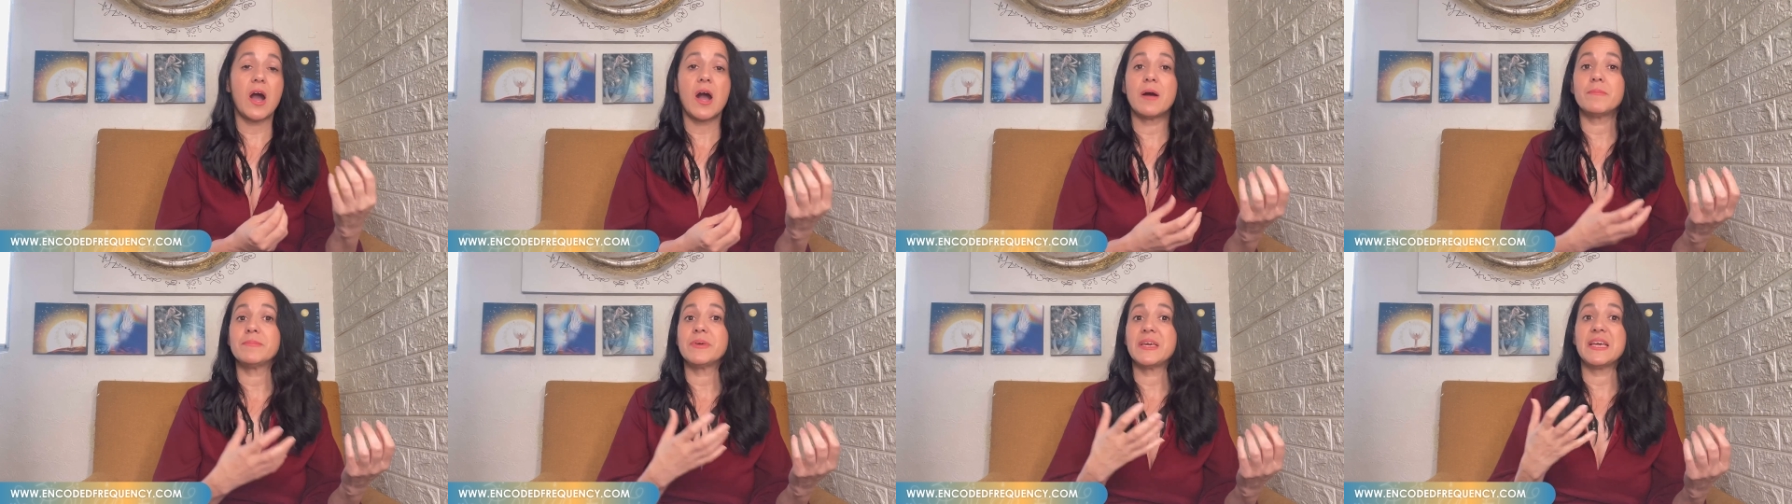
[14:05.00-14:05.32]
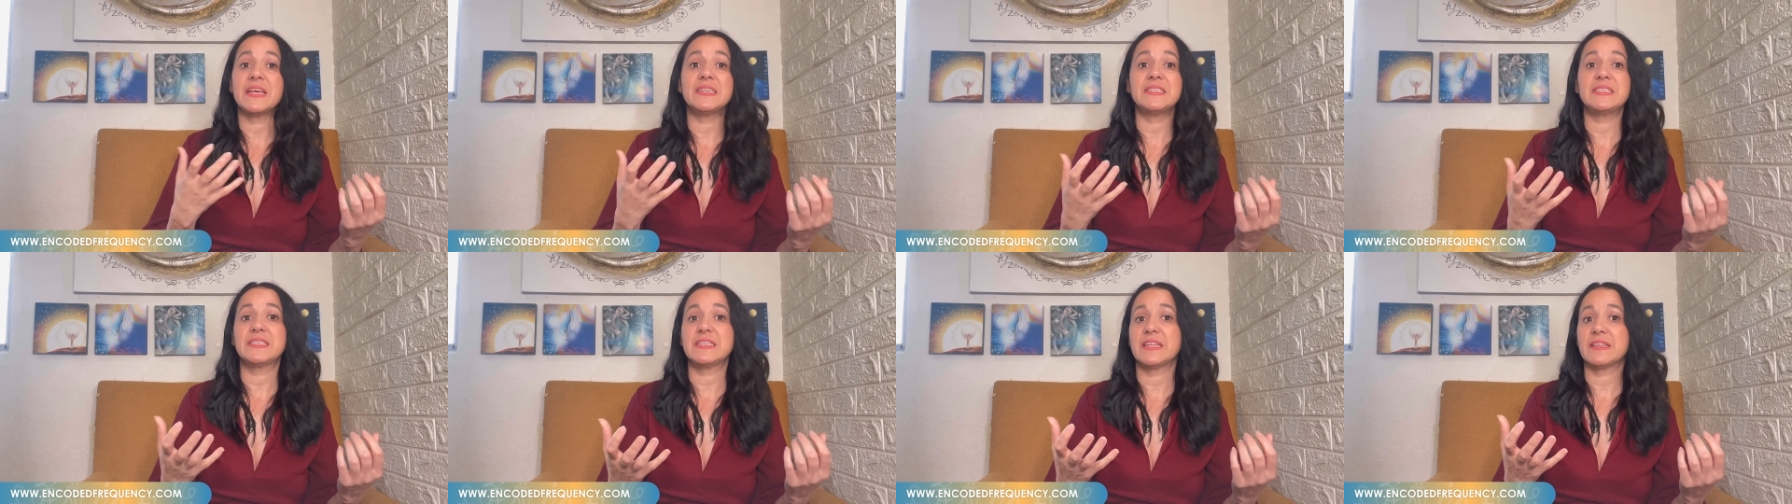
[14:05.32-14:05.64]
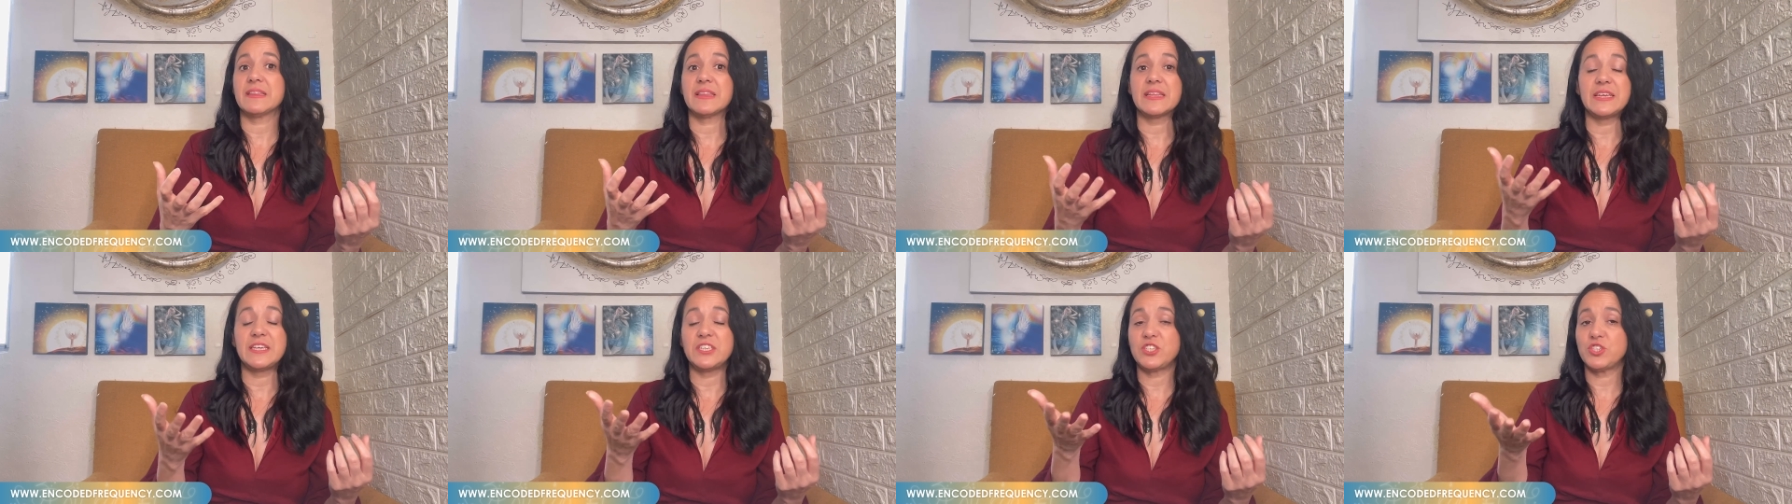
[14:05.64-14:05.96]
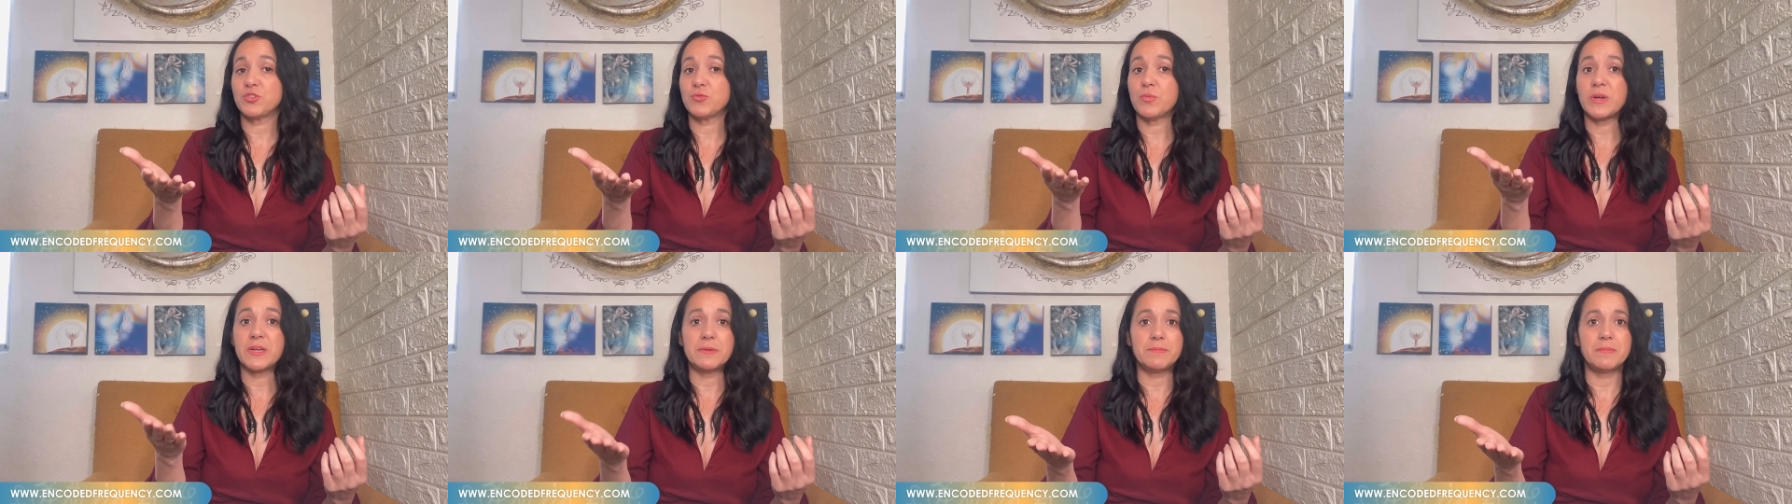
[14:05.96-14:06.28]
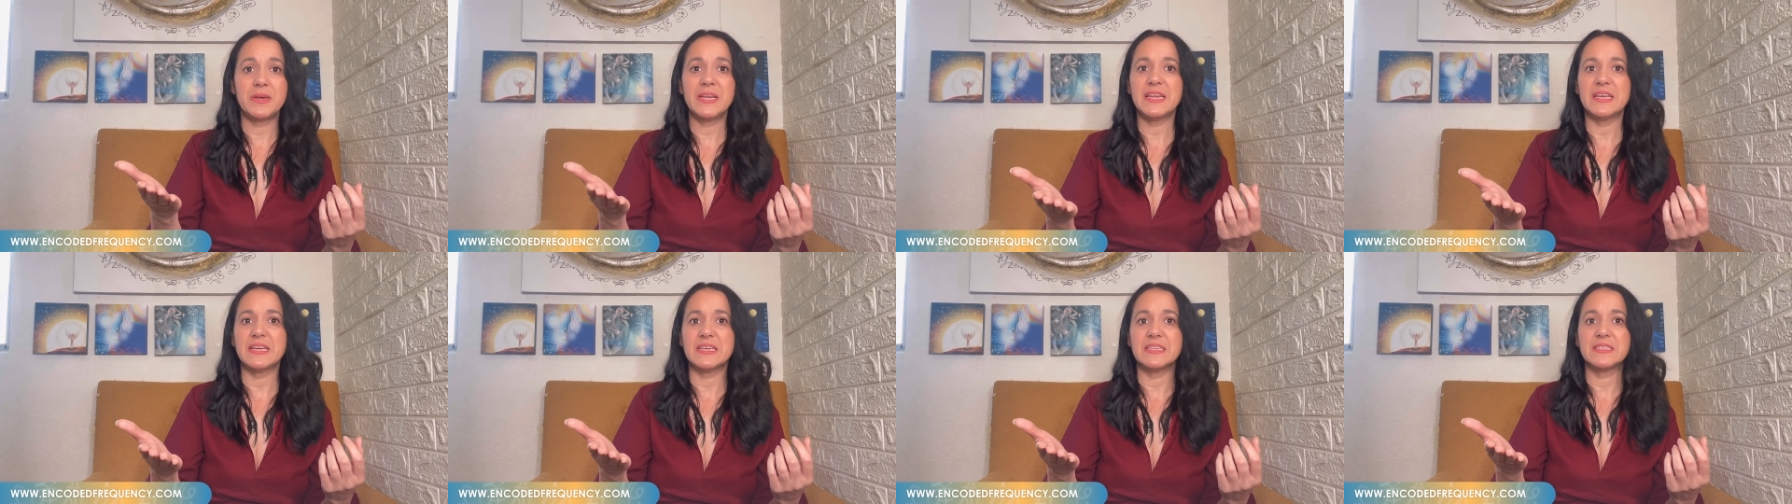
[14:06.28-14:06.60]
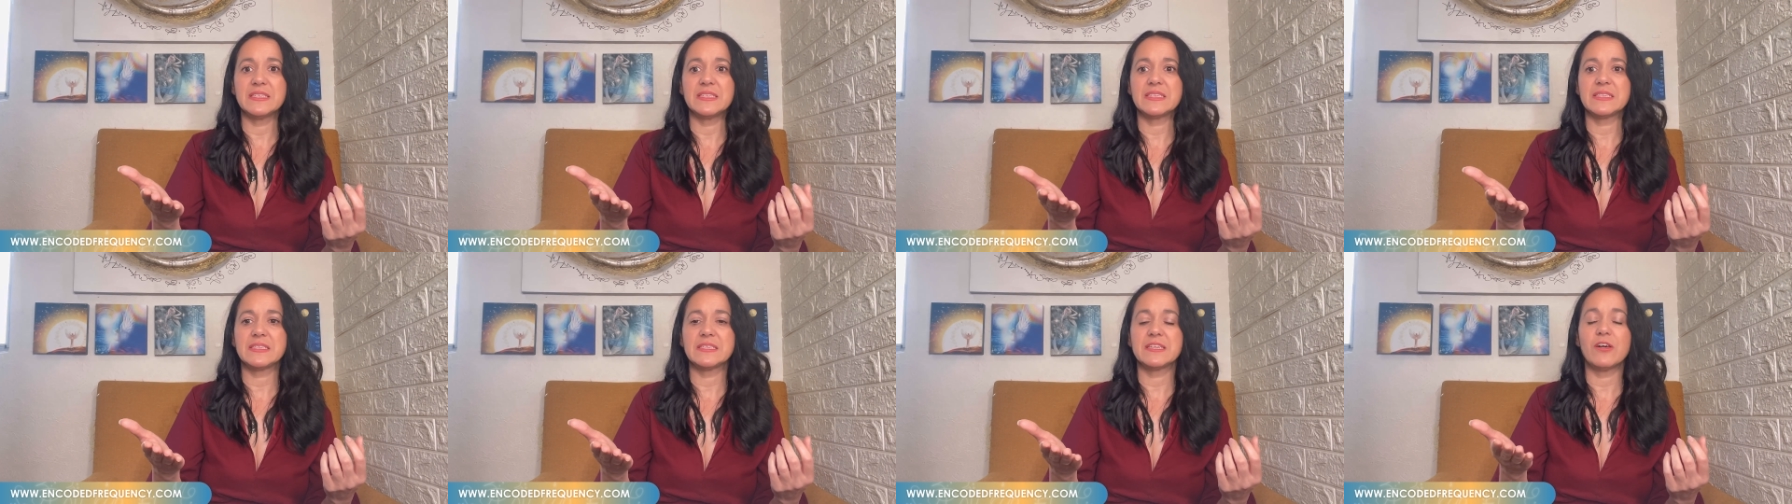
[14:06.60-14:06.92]
come instantly in 20
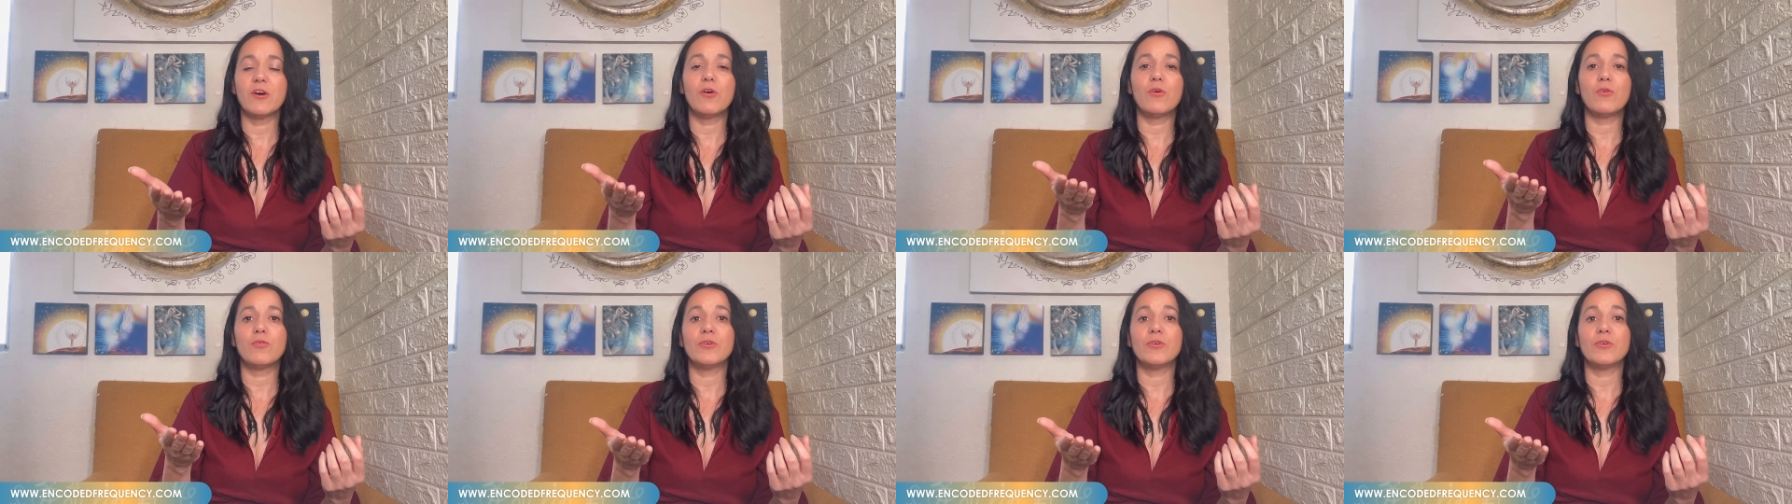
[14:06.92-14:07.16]
minutes,